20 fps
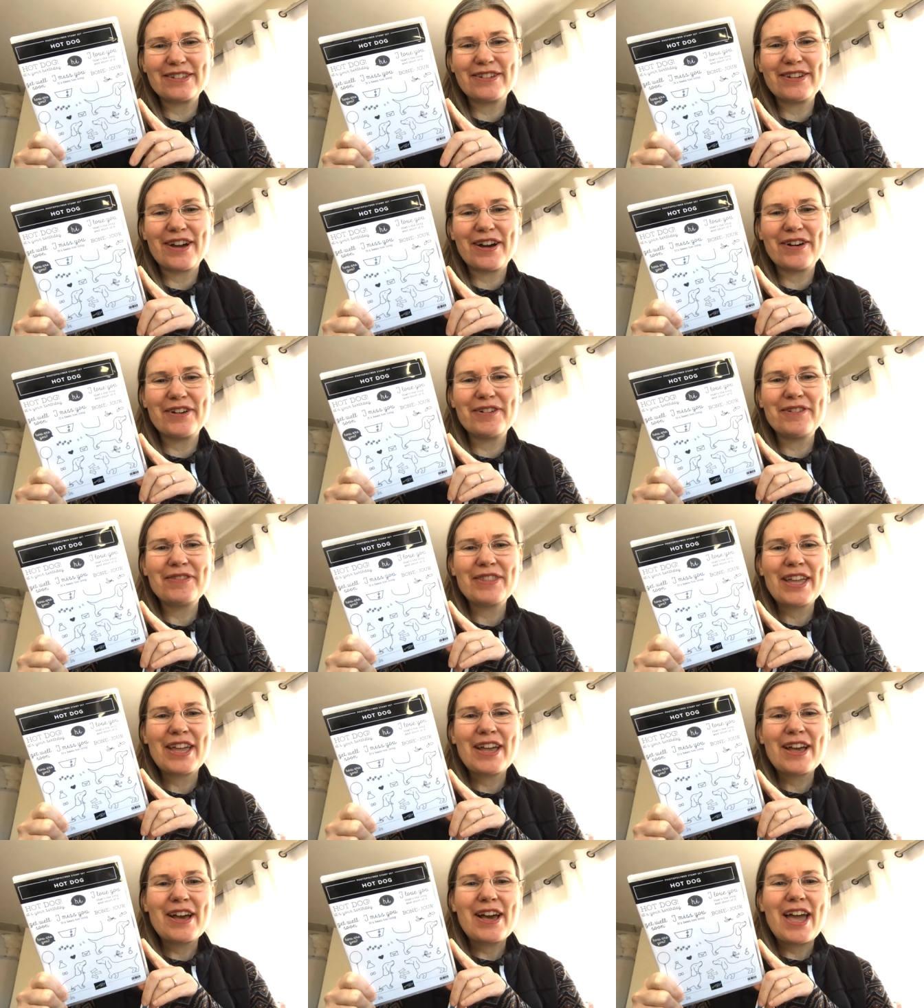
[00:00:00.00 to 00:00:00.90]
you know,
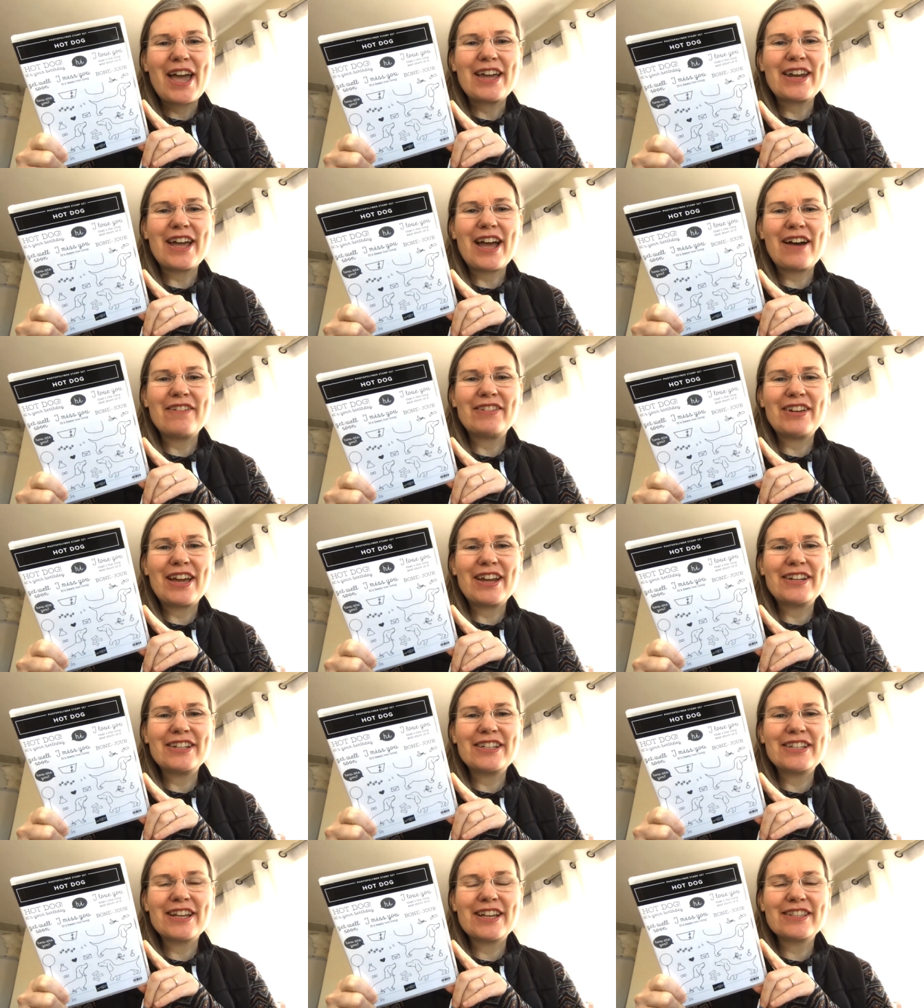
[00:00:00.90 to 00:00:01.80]
and I haven't
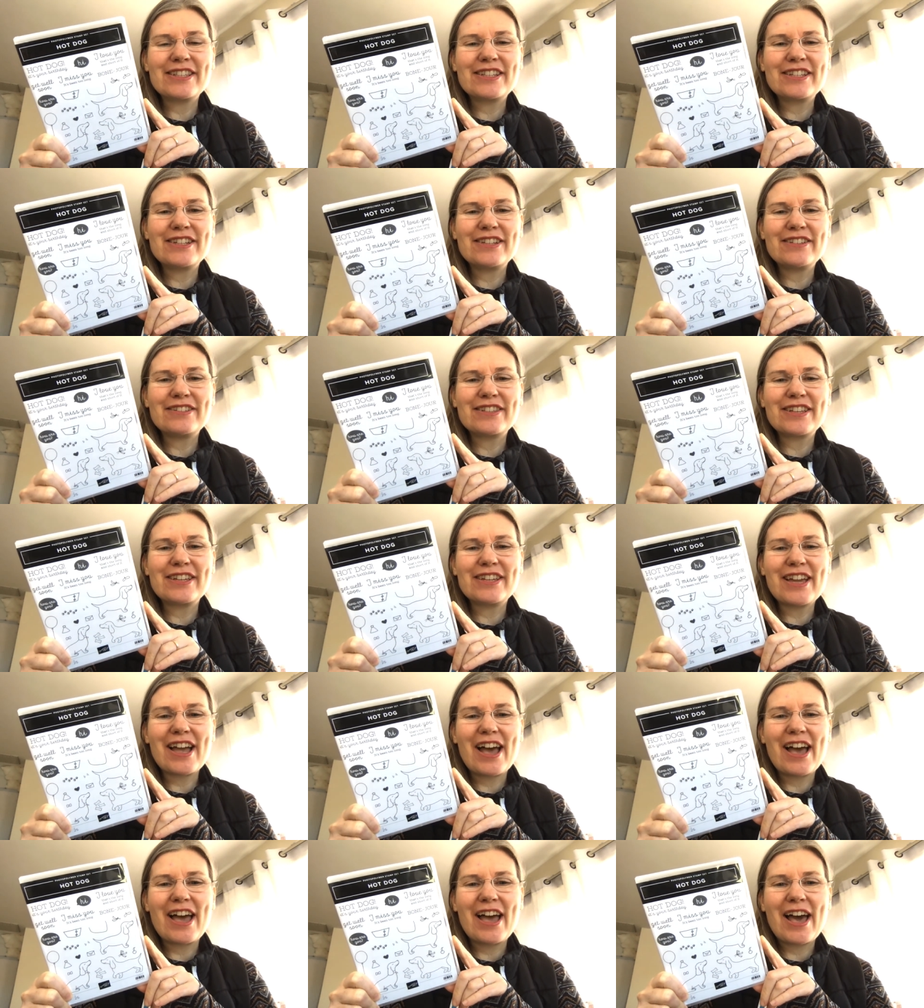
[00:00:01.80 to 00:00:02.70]
had a chance to use it
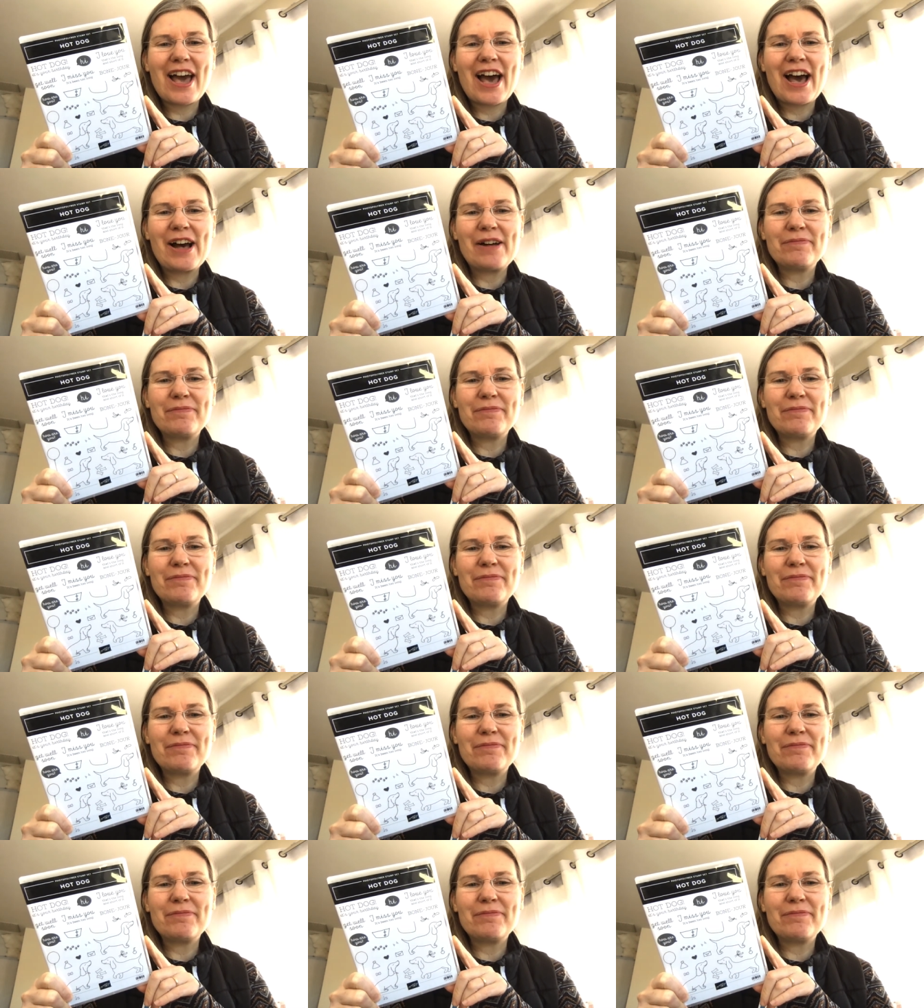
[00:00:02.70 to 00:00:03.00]
yet.